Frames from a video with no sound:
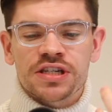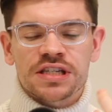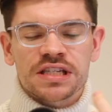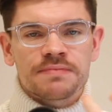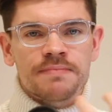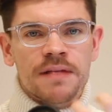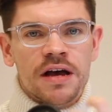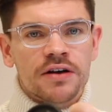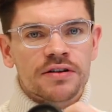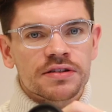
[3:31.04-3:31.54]

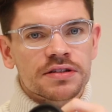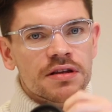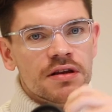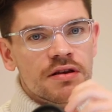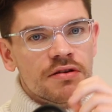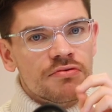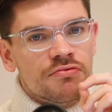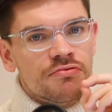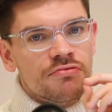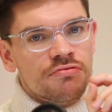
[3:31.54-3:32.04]
just smells
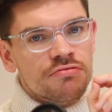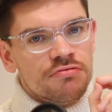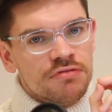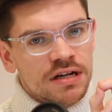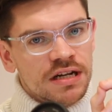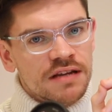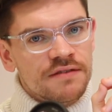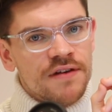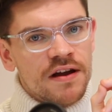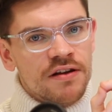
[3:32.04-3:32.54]

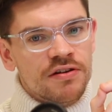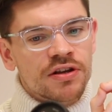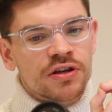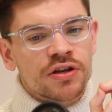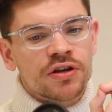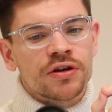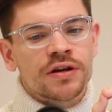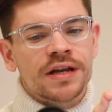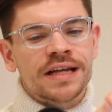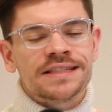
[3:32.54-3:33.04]
really very
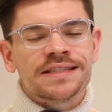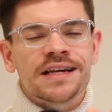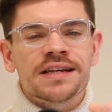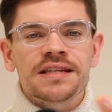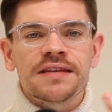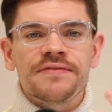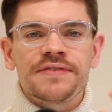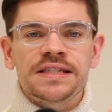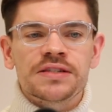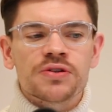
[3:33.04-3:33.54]
good. It
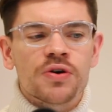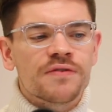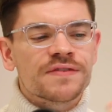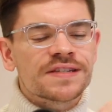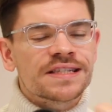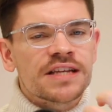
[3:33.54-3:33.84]
does have a sort of